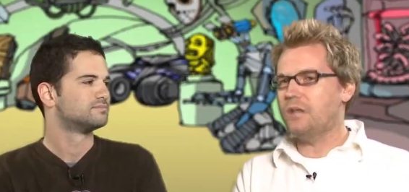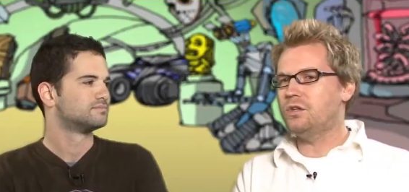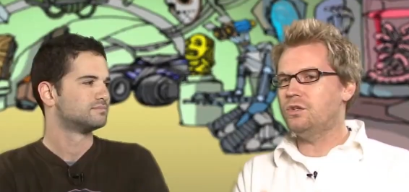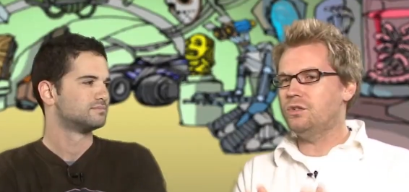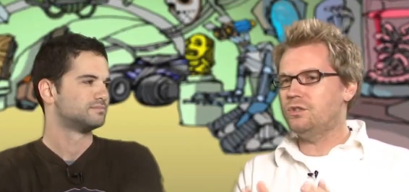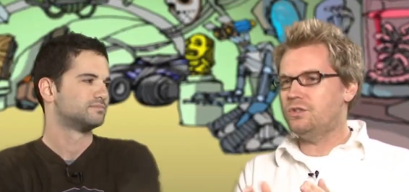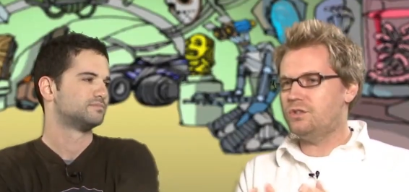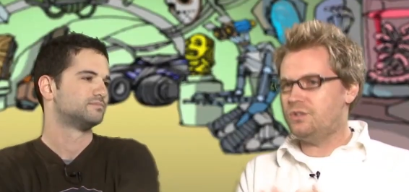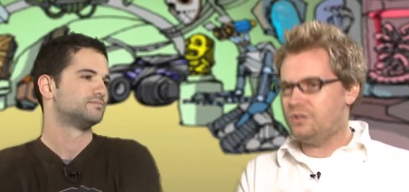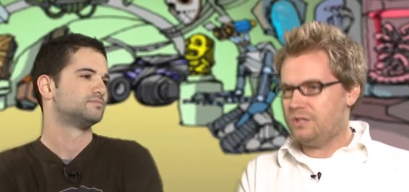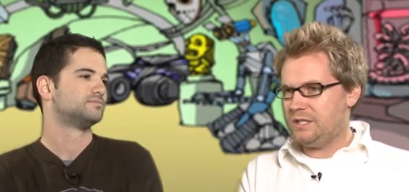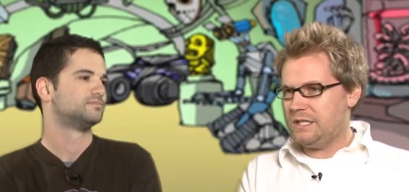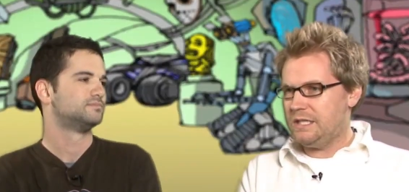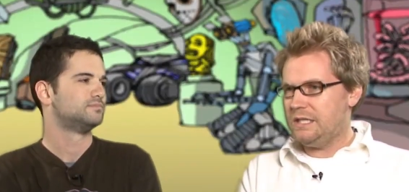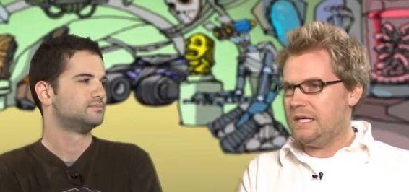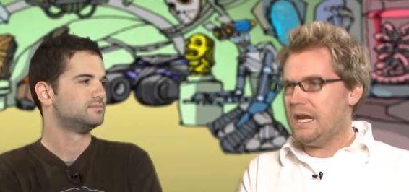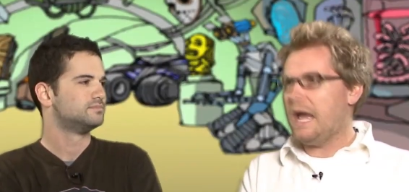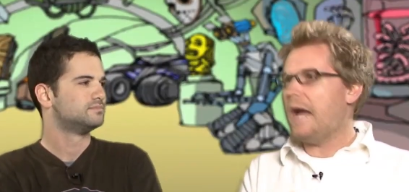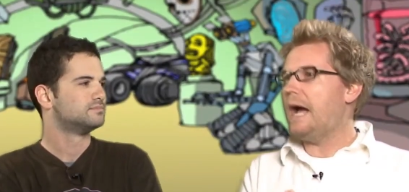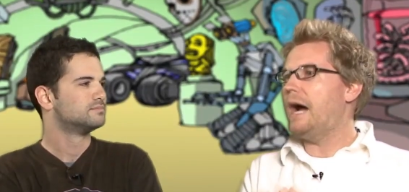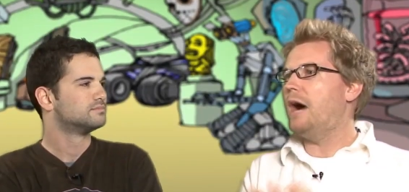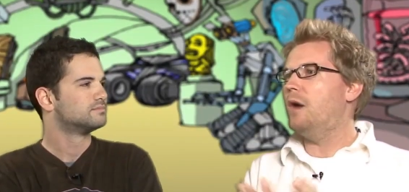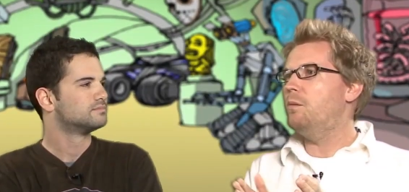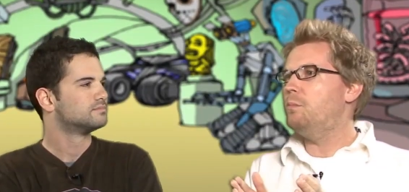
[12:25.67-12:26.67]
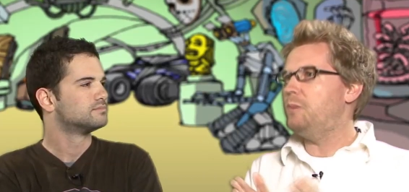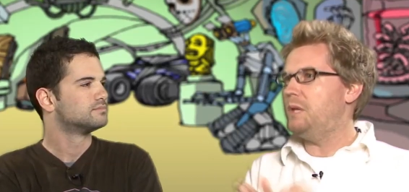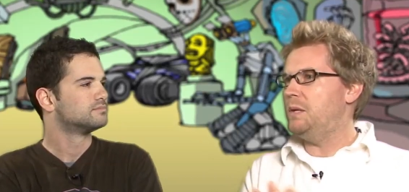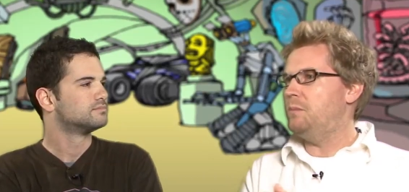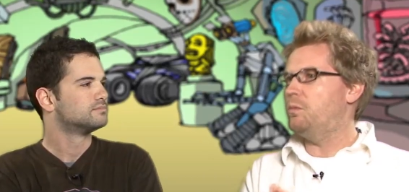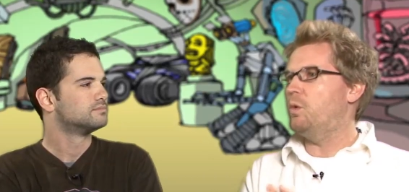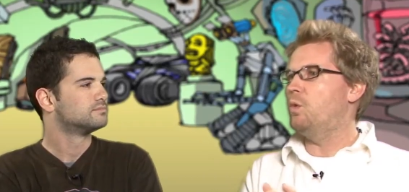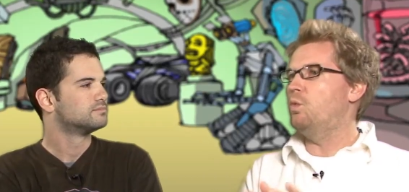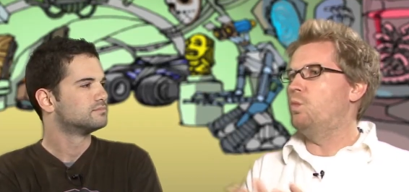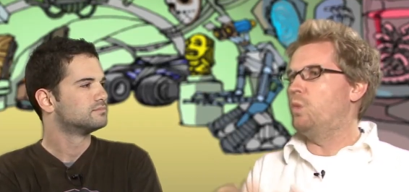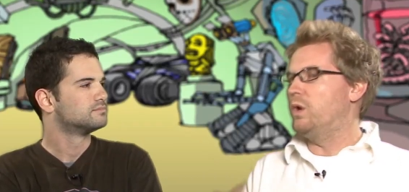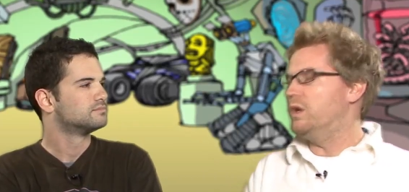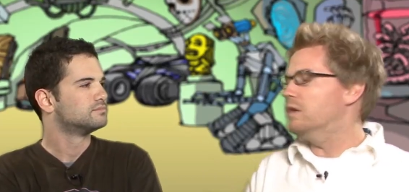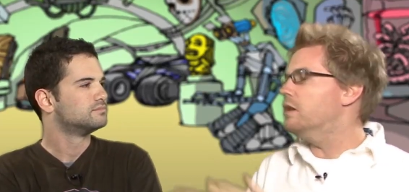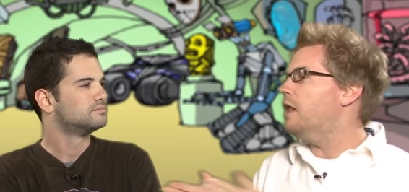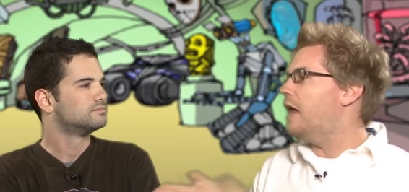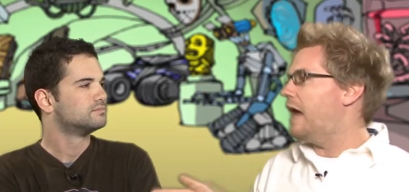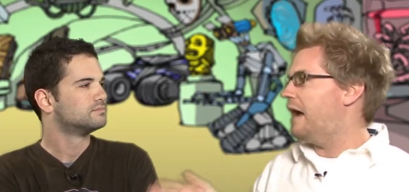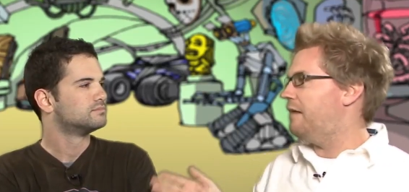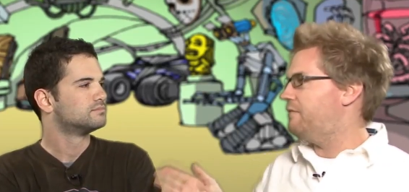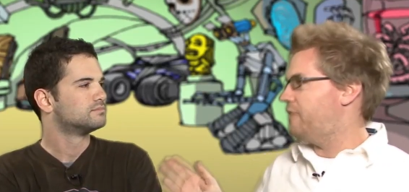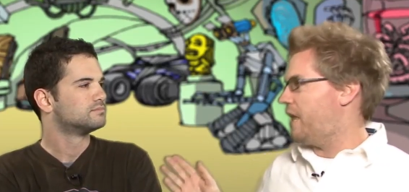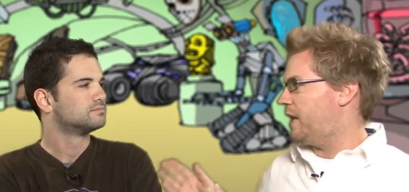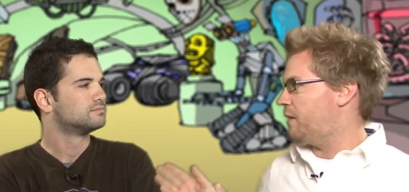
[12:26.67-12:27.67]
Speaker 1: I could see how people will
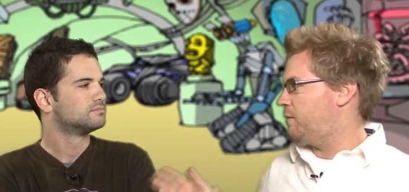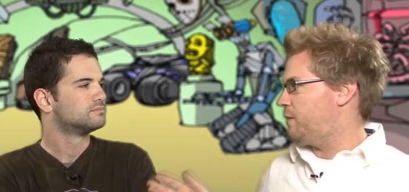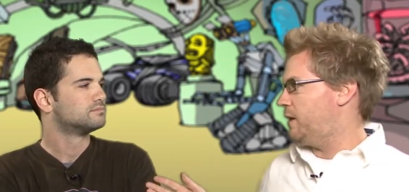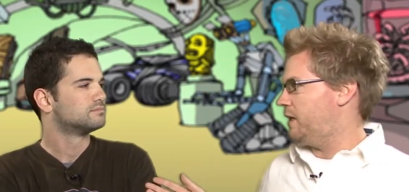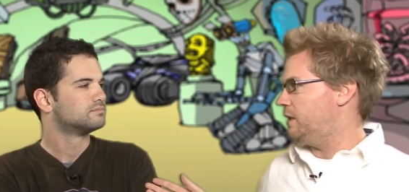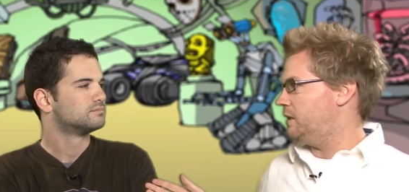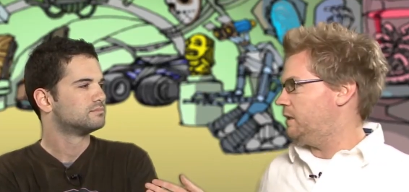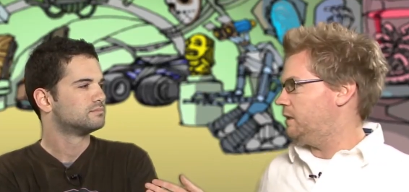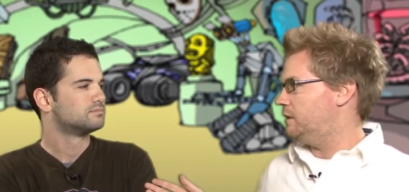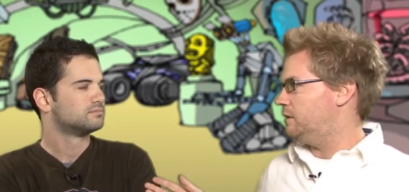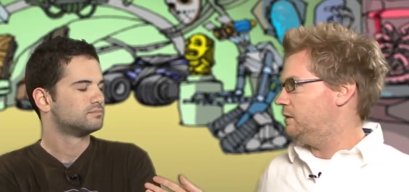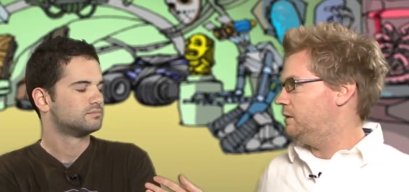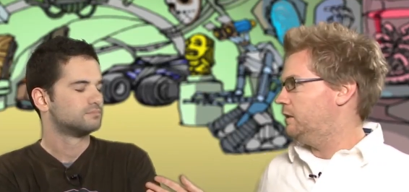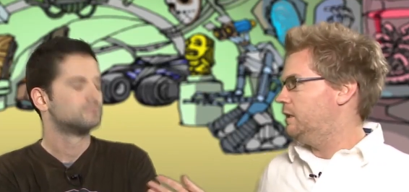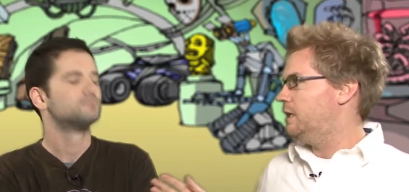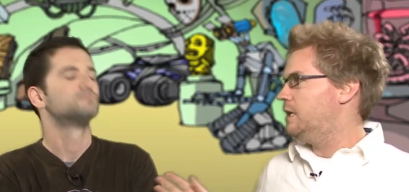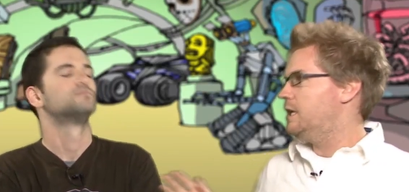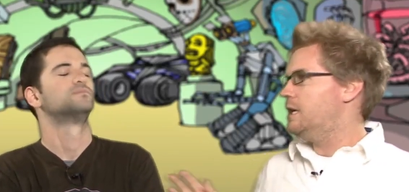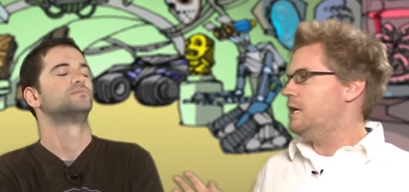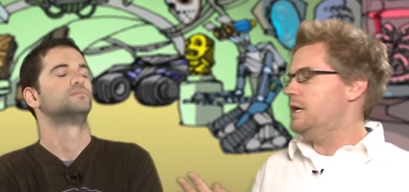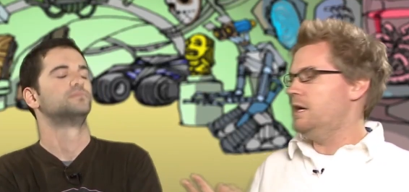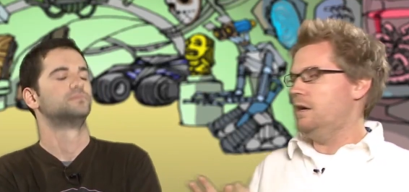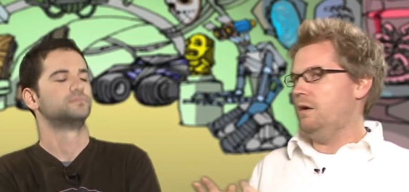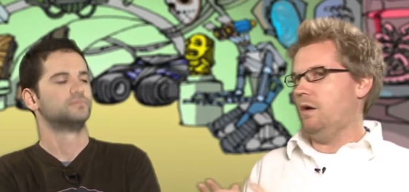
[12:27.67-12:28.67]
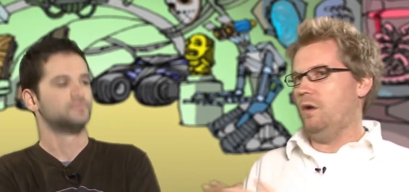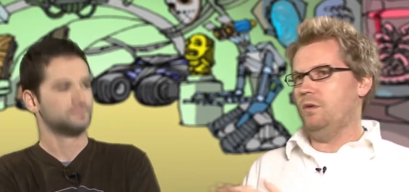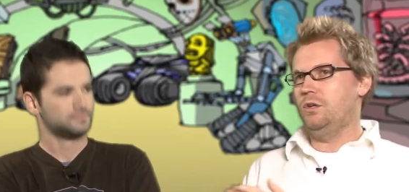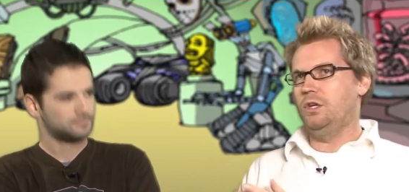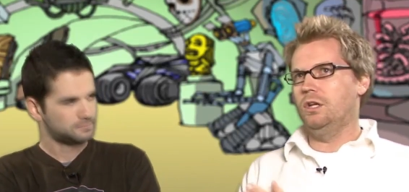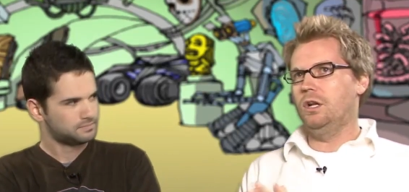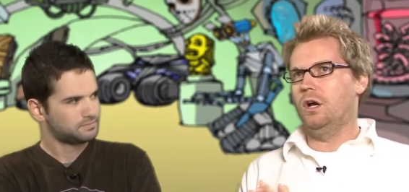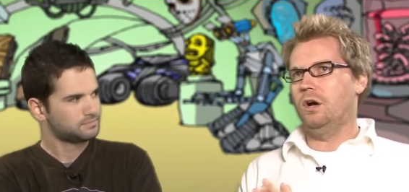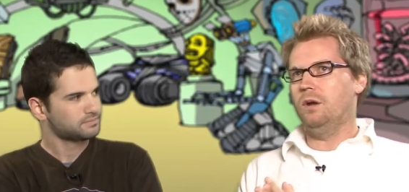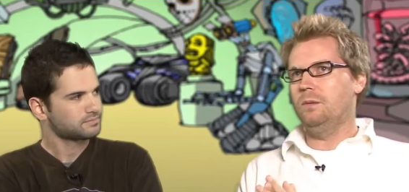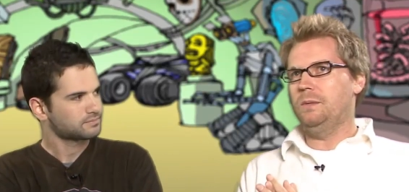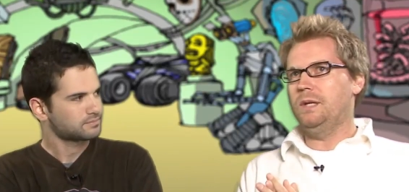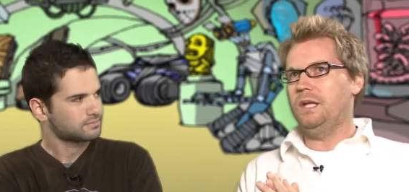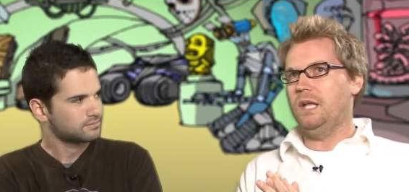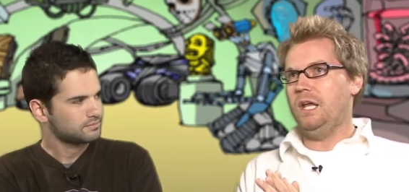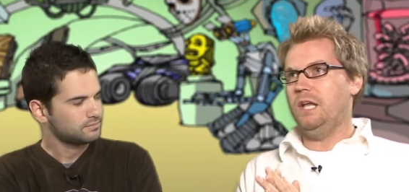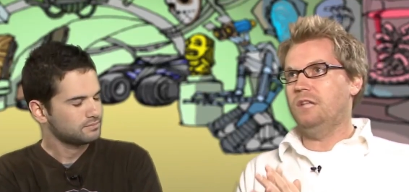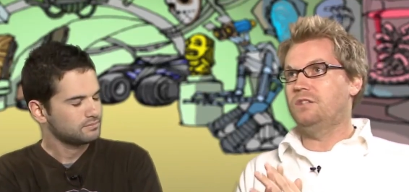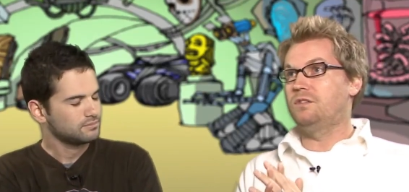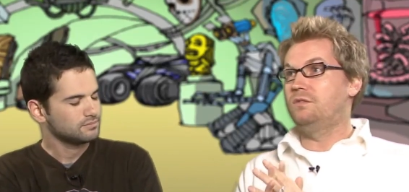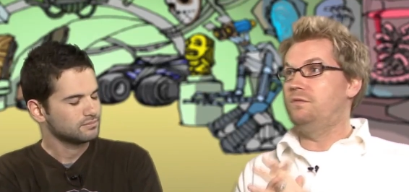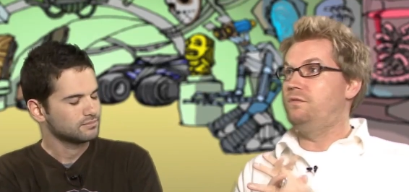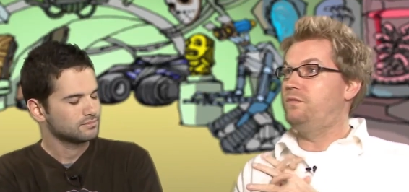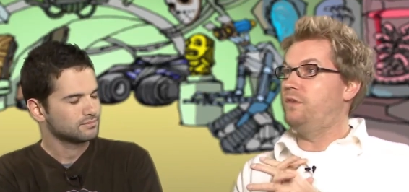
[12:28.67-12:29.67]
have that opinion. You know, I mean,
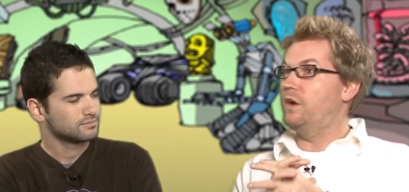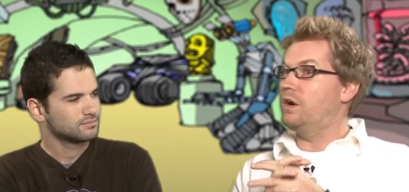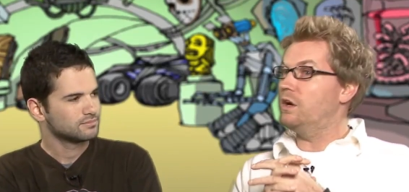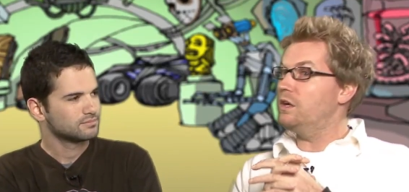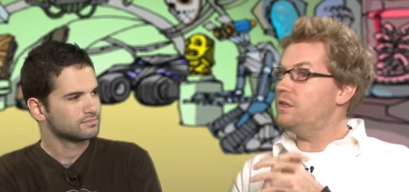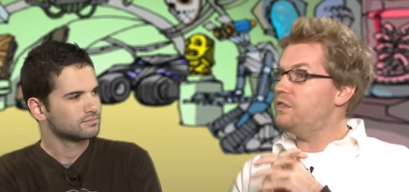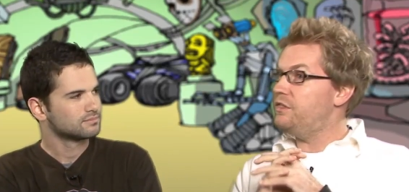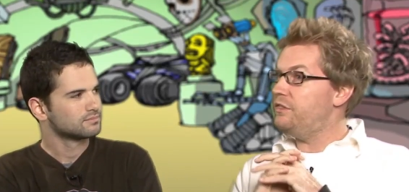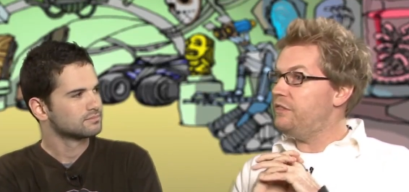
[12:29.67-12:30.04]
it's very